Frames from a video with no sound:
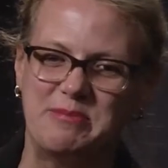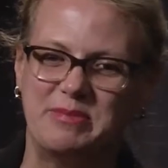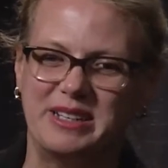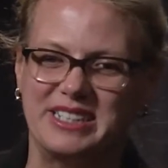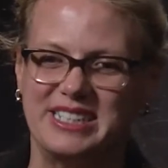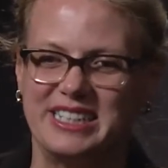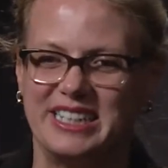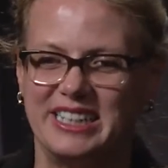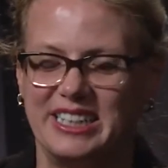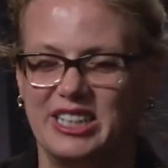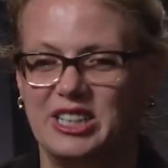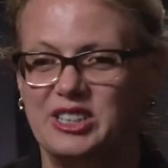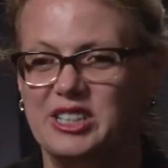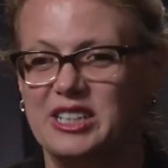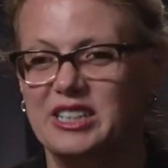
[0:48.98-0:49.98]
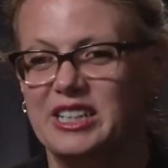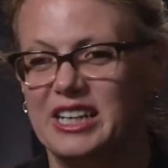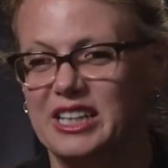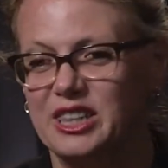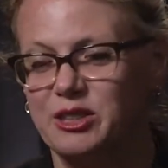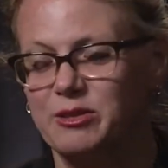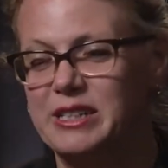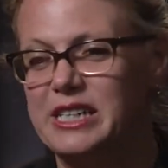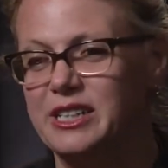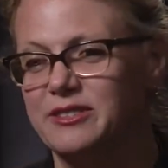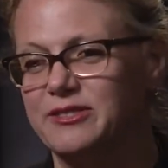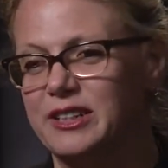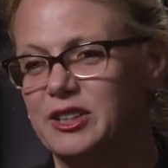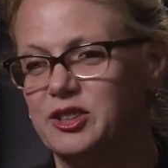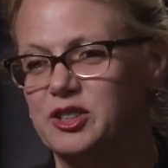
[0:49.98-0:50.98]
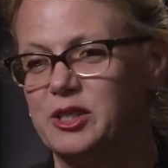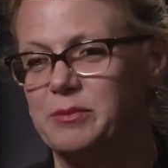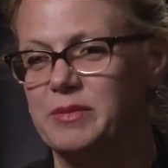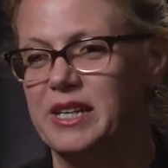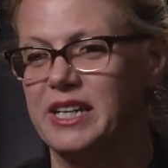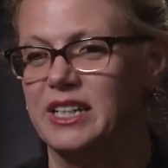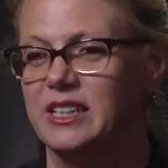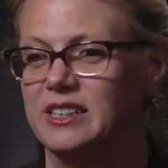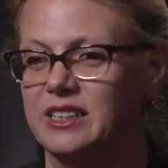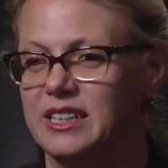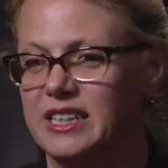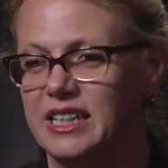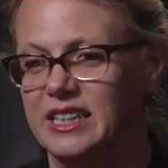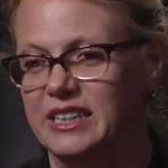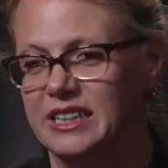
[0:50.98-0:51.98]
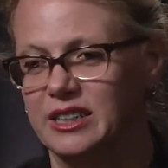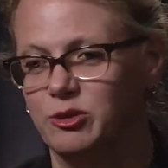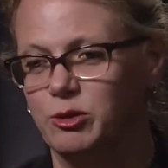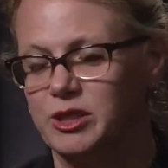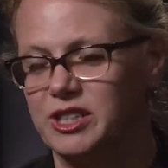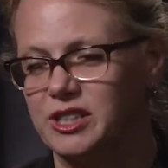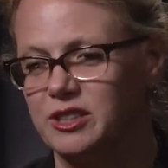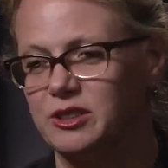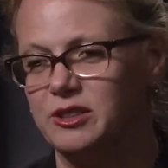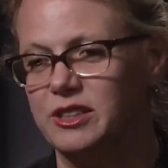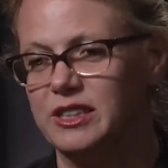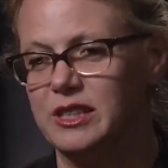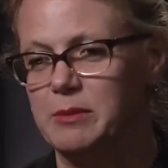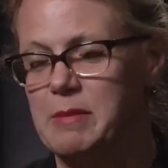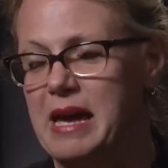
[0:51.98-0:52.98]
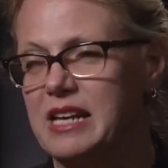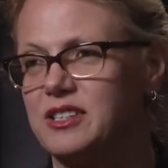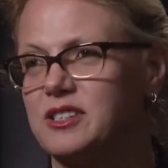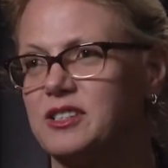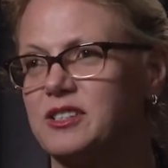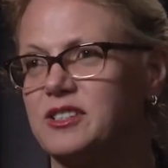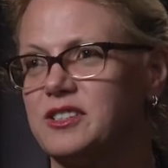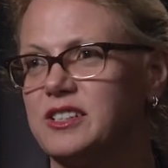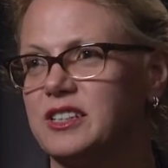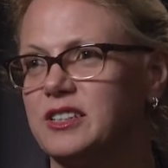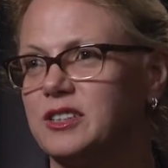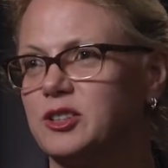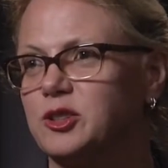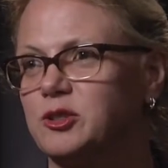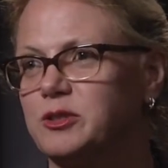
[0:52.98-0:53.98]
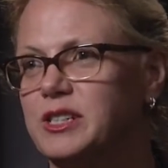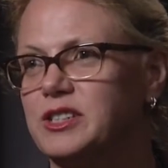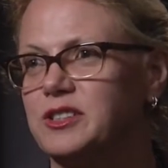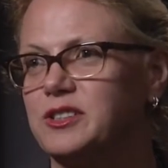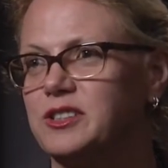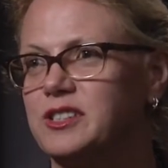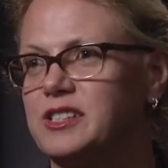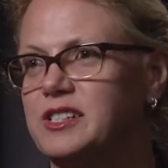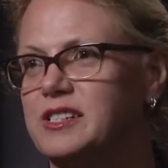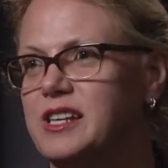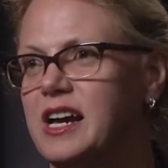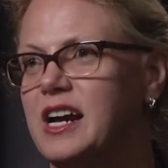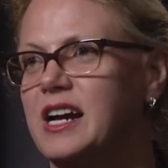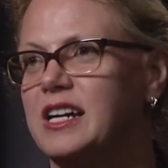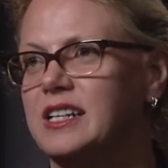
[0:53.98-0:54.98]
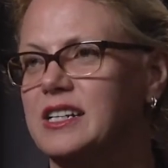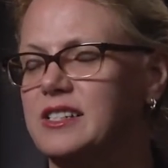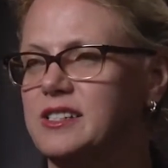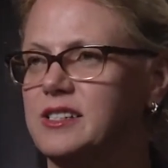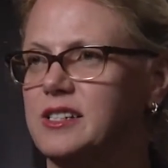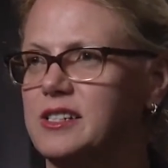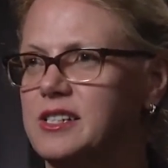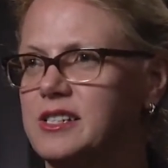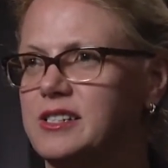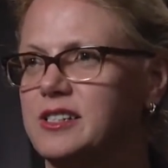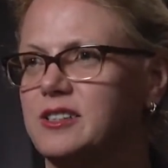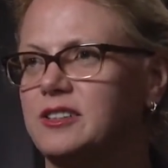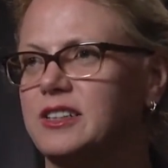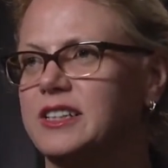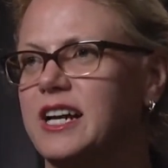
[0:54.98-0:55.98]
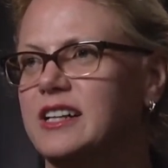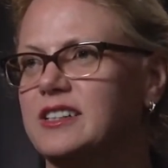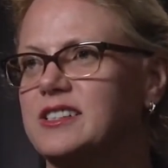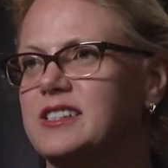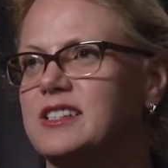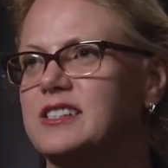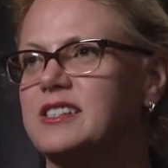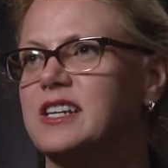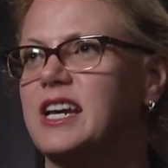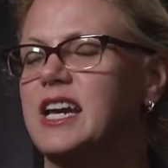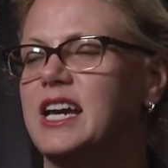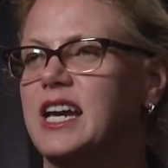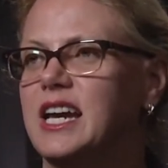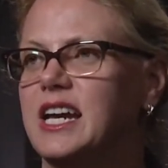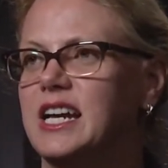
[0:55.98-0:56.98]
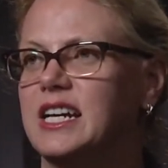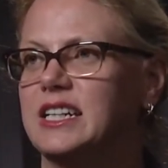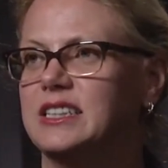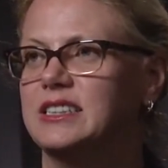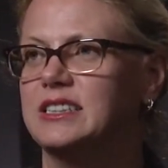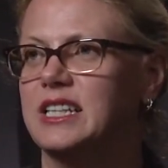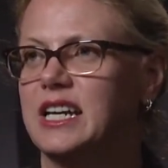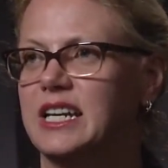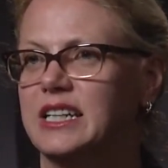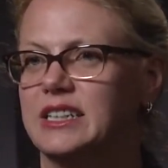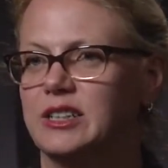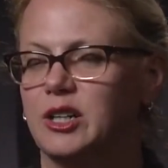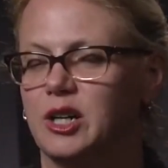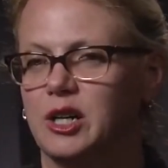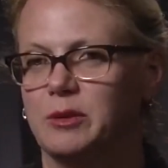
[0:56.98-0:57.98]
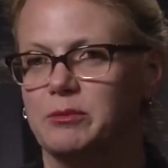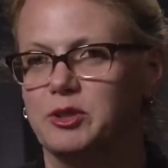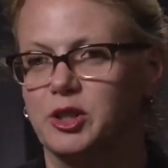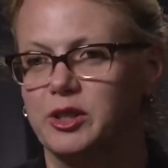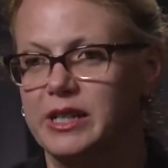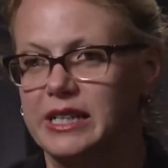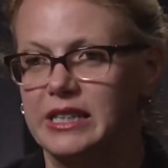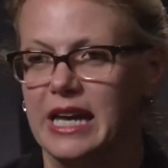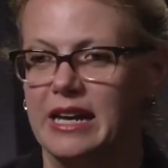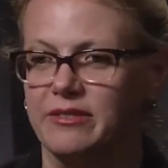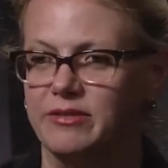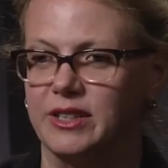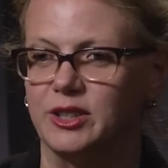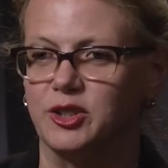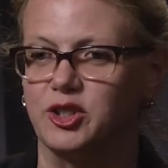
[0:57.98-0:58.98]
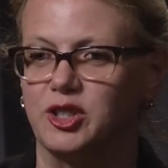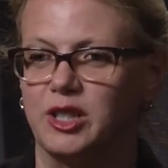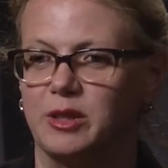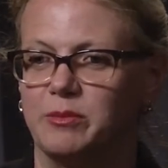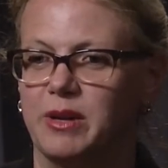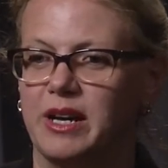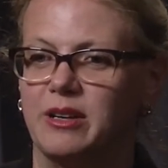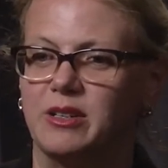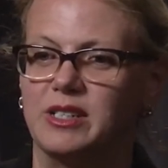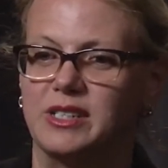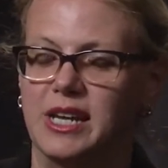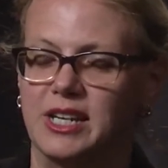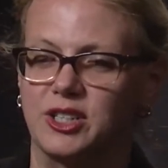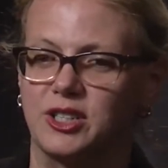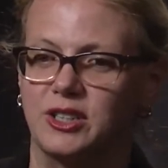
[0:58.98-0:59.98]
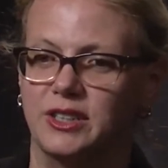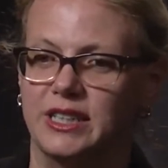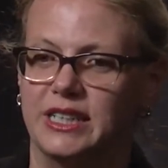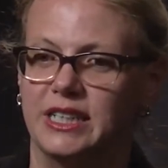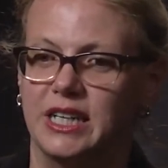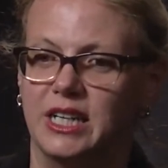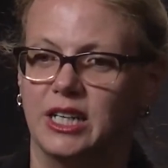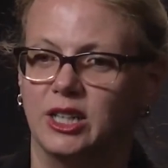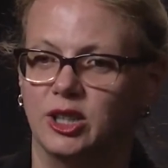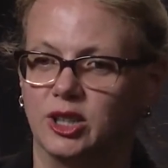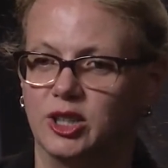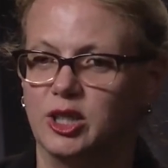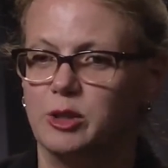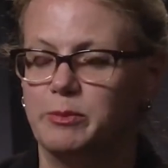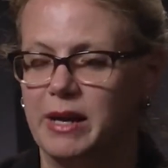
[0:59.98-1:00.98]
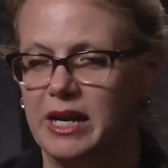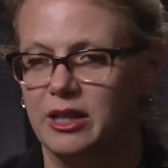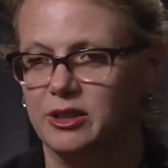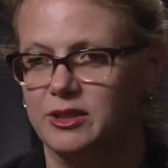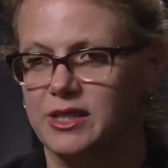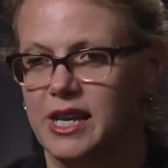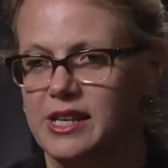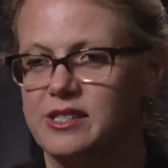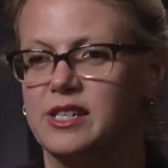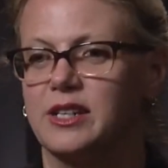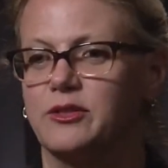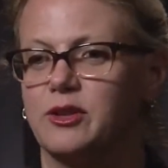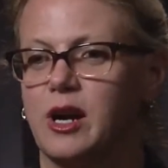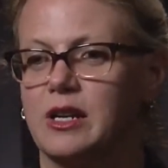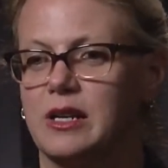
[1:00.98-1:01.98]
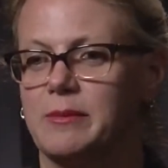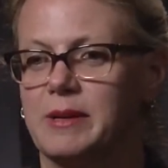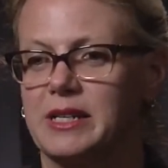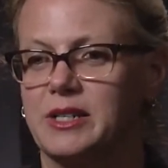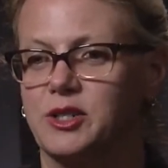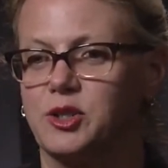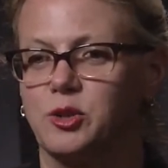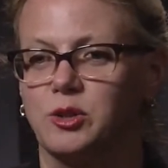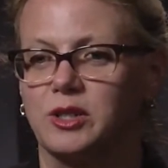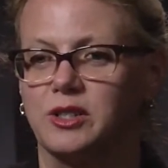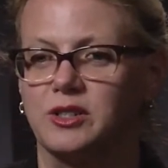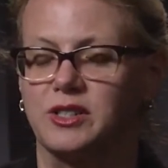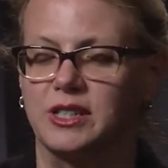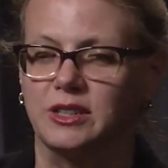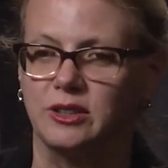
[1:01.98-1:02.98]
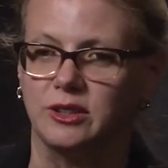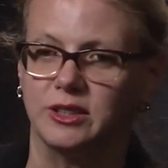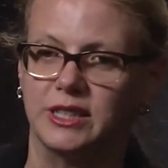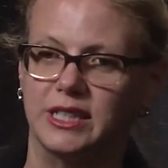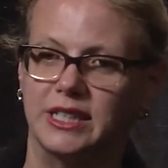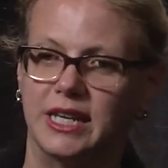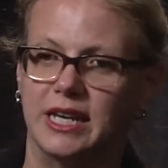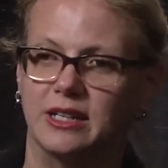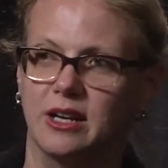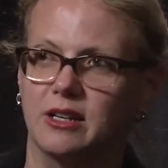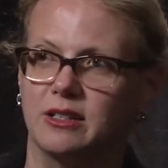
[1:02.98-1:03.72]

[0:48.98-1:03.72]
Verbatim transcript: but uh, did a three-year fellowship there, uh, in which included a master's in clinical research design and statistical analysis. And then um, during that fellowship, I was actually learned about testing for autonomic disorders and looking at